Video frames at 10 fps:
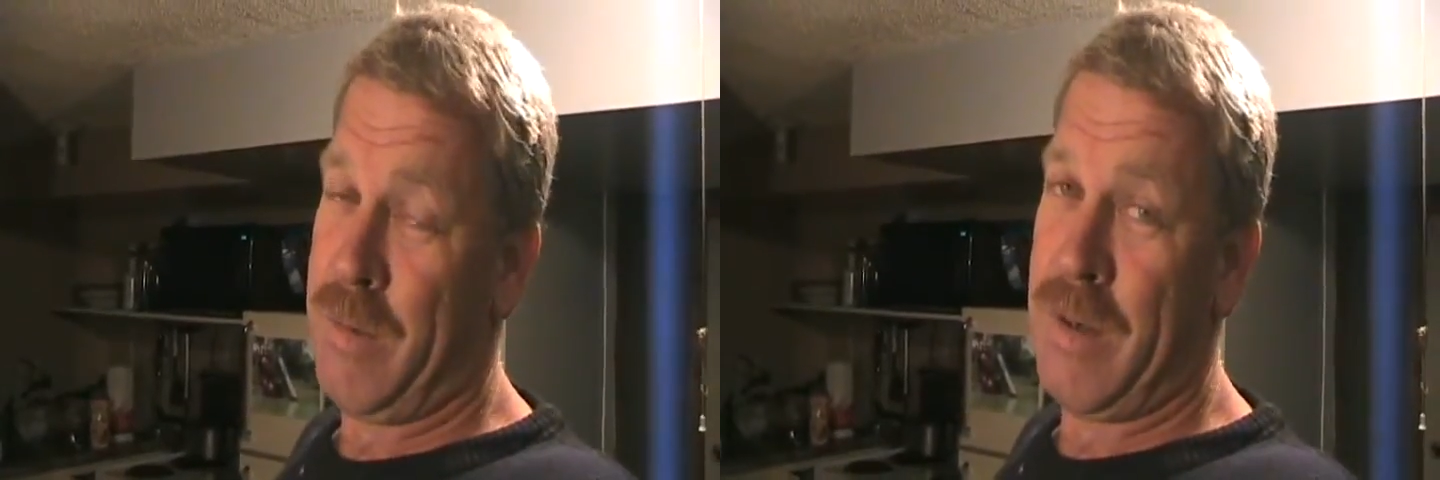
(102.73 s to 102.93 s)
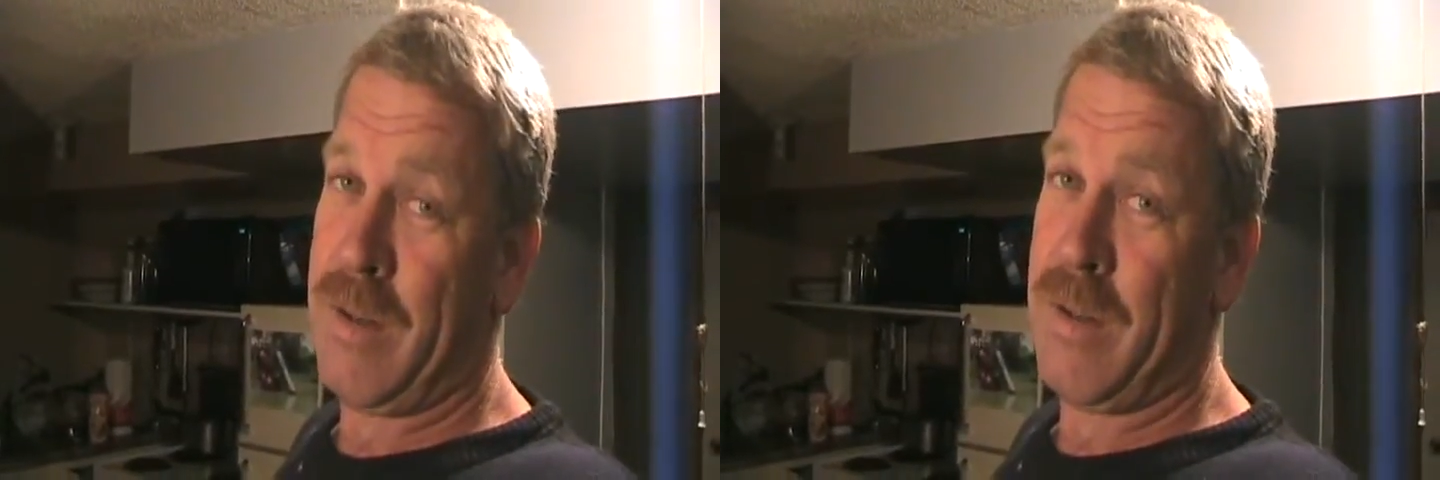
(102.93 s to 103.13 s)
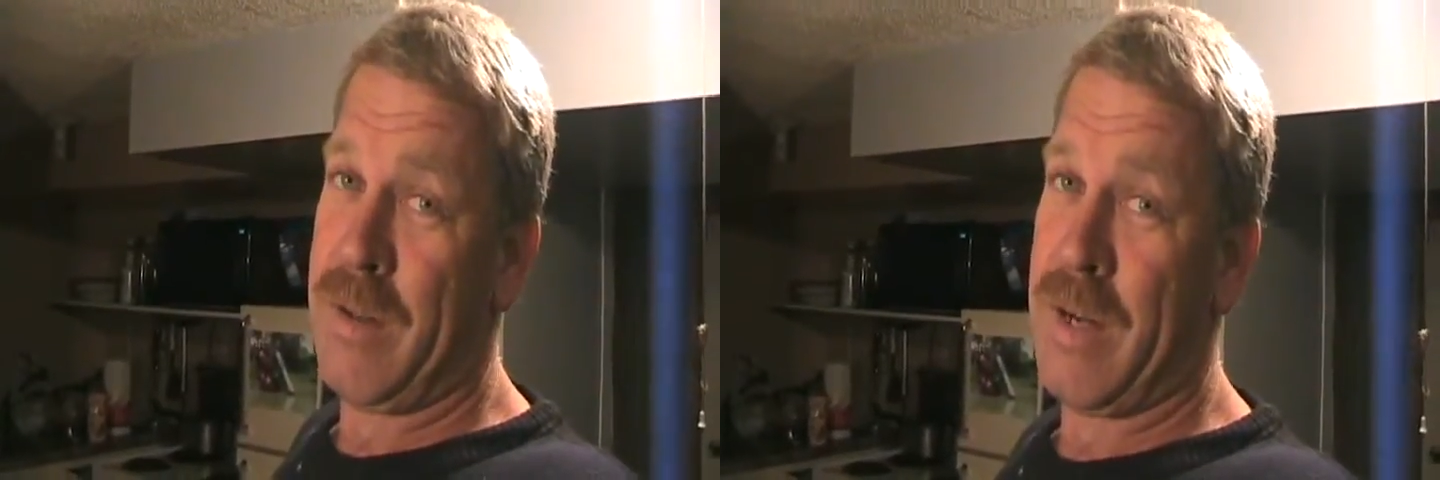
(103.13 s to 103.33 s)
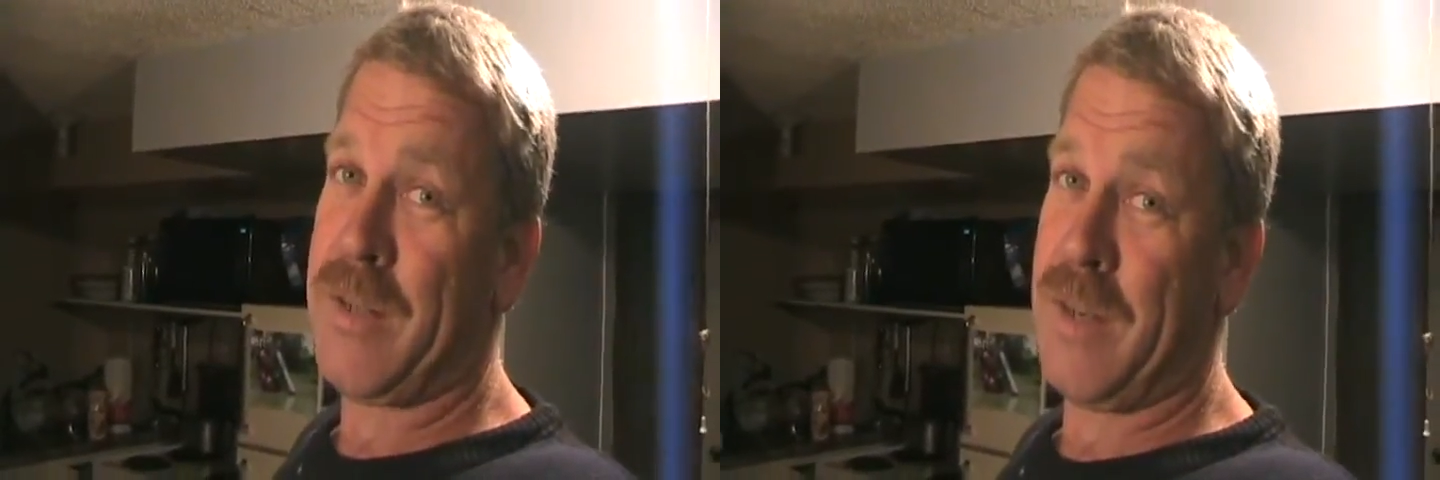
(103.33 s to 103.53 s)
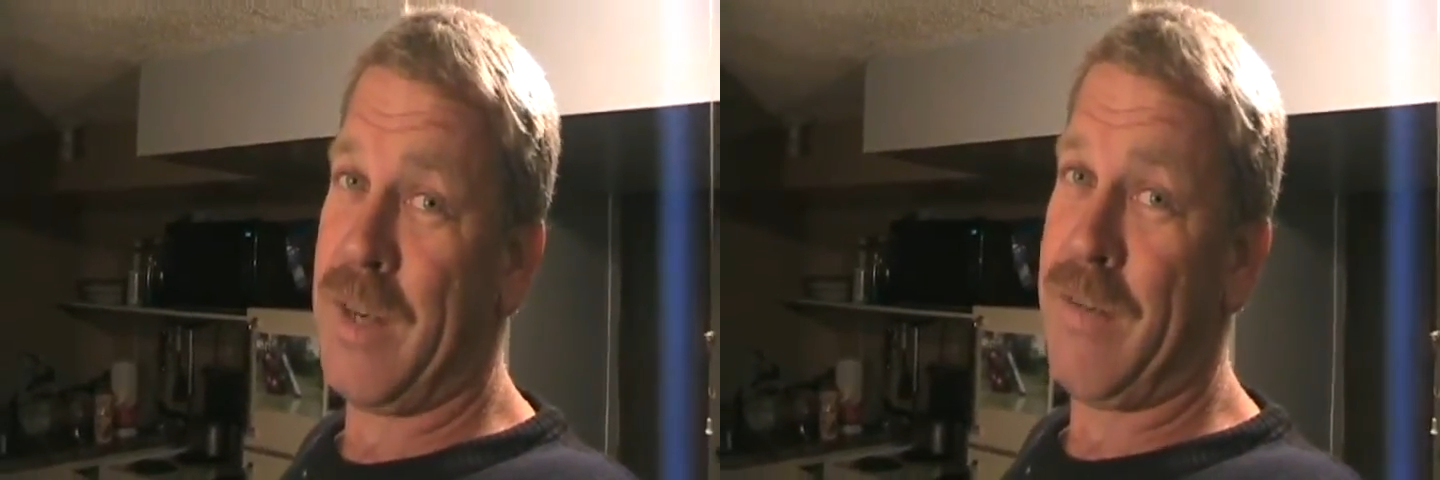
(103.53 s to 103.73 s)
Well,
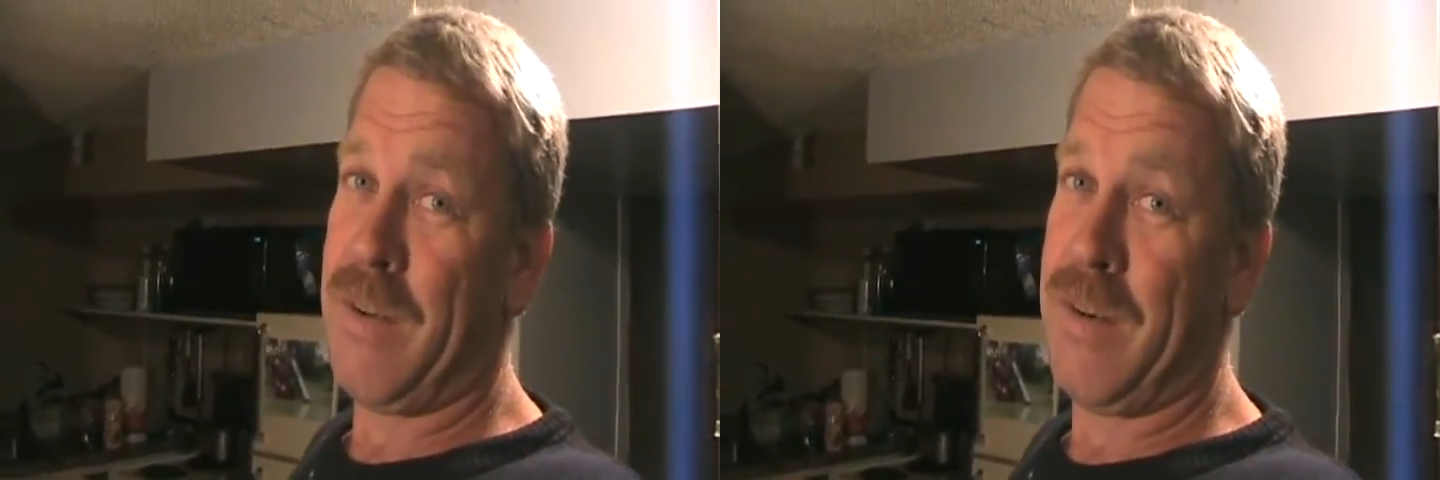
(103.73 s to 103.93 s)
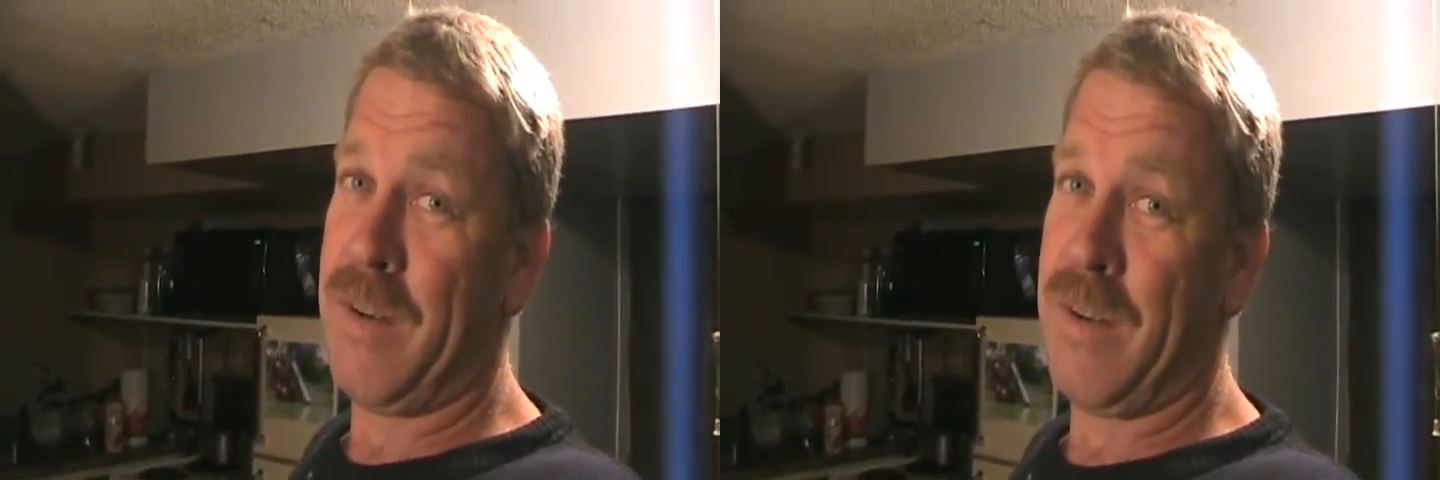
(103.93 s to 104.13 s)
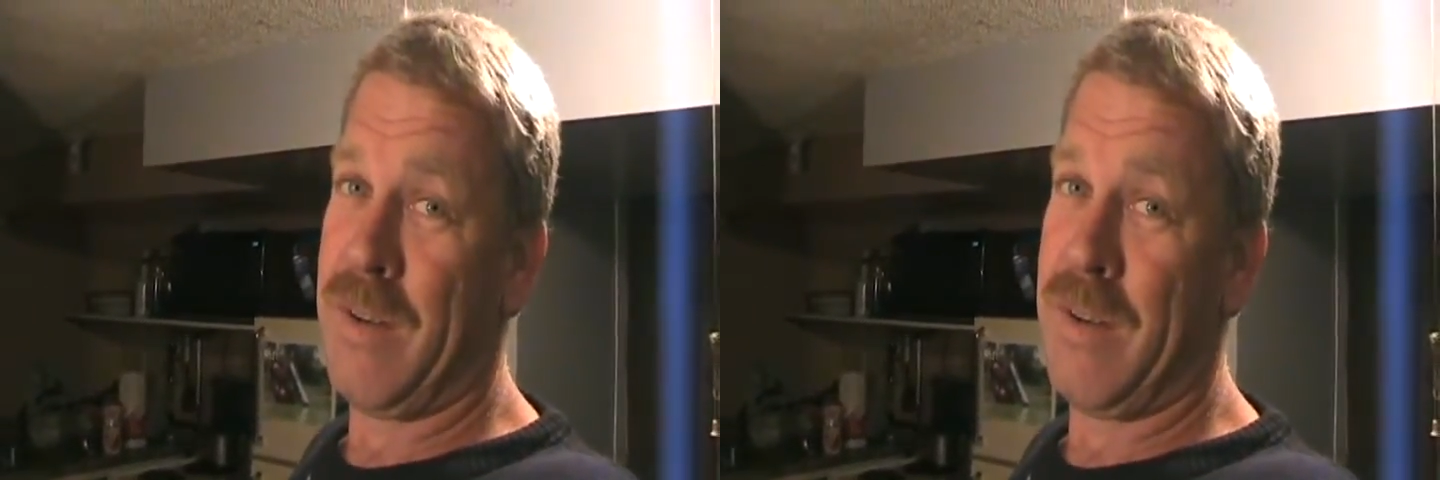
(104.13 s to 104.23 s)
that's a given.